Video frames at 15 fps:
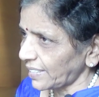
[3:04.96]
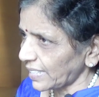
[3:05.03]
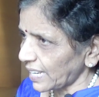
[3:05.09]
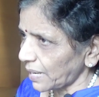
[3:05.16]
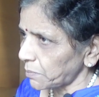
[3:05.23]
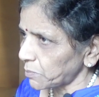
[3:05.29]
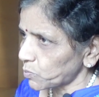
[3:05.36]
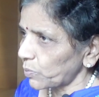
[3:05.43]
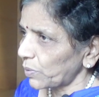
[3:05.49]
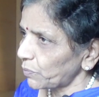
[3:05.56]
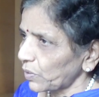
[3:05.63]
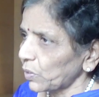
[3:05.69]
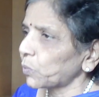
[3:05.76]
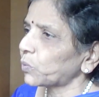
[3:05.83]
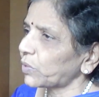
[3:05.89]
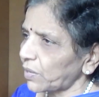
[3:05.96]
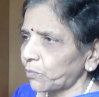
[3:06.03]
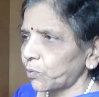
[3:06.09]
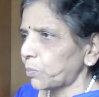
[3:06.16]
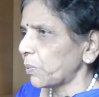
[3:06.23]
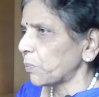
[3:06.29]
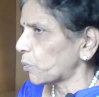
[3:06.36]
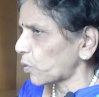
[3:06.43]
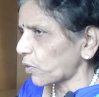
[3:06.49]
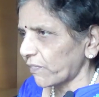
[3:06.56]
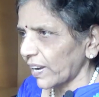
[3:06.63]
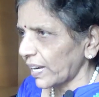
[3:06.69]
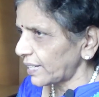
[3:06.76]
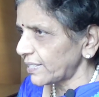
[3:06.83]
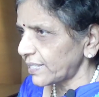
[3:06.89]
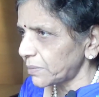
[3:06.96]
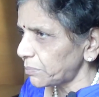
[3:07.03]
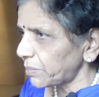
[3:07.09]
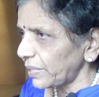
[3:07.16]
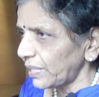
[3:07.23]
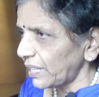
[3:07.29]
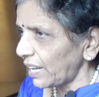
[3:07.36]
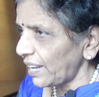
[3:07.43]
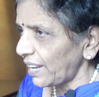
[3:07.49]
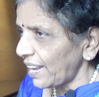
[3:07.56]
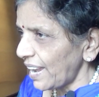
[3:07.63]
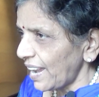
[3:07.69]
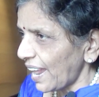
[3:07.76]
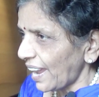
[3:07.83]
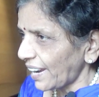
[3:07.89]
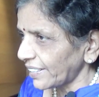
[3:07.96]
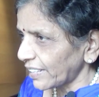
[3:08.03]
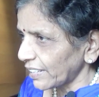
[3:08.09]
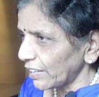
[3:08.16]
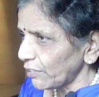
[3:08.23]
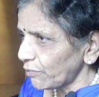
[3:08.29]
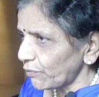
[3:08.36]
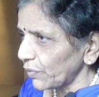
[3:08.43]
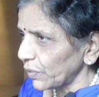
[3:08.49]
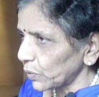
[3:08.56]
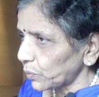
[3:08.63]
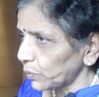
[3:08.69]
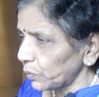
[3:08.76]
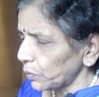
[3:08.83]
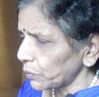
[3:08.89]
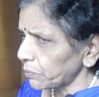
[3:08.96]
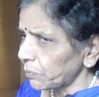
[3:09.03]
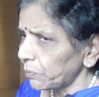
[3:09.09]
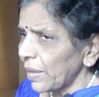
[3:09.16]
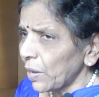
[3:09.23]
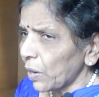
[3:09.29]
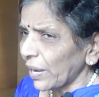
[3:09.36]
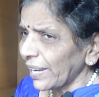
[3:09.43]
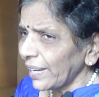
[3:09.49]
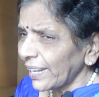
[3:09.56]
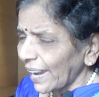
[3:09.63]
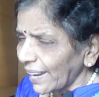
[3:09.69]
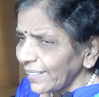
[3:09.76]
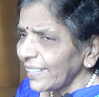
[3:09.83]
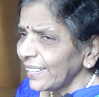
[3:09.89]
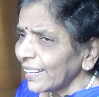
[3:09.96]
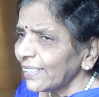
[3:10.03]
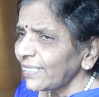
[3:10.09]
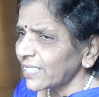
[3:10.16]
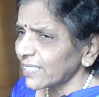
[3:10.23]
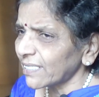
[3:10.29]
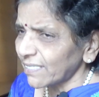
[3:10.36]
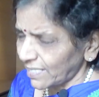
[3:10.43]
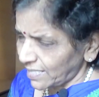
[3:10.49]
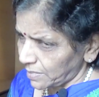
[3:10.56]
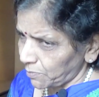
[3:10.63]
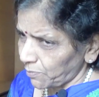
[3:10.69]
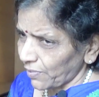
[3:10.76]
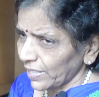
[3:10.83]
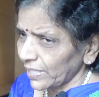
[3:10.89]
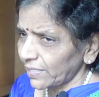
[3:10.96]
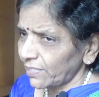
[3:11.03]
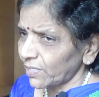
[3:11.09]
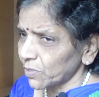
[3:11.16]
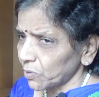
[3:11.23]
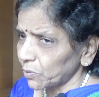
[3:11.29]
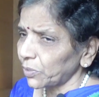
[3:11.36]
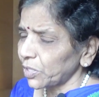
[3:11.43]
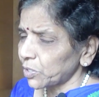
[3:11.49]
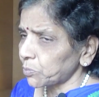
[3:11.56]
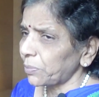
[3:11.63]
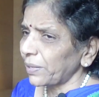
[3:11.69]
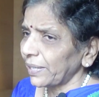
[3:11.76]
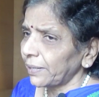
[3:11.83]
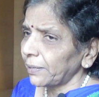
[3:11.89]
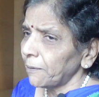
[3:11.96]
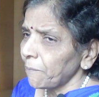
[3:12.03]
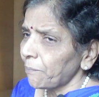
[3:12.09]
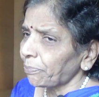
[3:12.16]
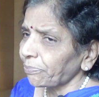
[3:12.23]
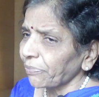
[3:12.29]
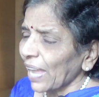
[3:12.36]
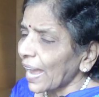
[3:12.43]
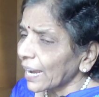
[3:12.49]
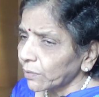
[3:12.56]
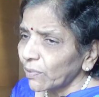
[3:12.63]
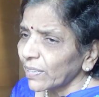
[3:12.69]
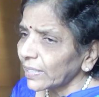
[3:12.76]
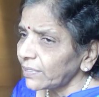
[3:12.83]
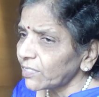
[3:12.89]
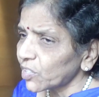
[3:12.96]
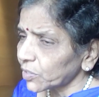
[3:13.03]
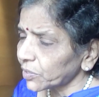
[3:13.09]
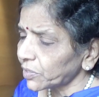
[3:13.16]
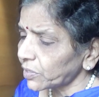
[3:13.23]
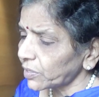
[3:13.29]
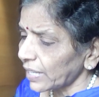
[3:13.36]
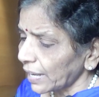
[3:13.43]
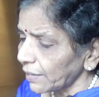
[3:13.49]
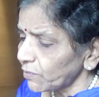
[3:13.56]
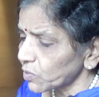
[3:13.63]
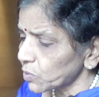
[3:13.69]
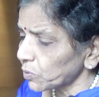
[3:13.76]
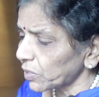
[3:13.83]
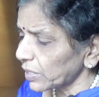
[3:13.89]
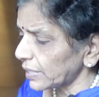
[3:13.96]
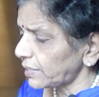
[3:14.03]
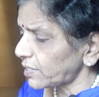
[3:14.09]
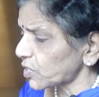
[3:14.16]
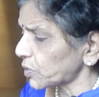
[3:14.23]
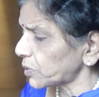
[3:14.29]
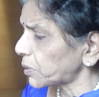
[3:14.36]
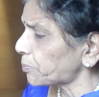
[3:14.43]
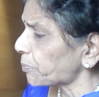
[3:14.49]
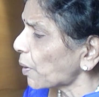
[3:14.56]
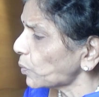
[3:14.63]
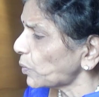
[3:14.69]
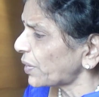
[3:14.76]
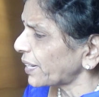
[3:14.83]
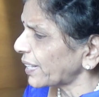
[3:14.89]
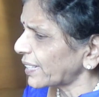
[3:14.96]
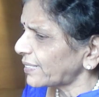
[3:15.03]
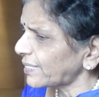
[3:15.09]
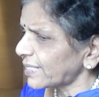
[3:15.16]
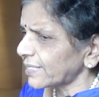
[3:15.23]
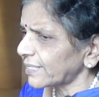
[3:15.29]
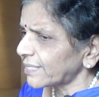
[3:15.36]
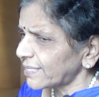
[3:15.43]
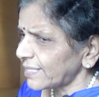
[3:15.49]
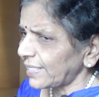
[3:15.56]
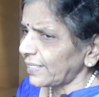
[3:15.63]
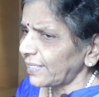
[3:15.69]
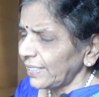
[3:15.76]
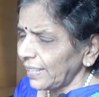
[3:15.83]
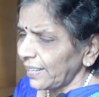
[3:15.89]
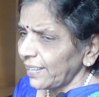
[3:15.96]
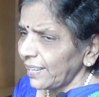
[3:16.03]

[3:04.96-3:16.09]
at times when we know they would be more vulnerable. And if we in any culture system, whether it is going to be aquaculture, livestock culture, poultry culture, see,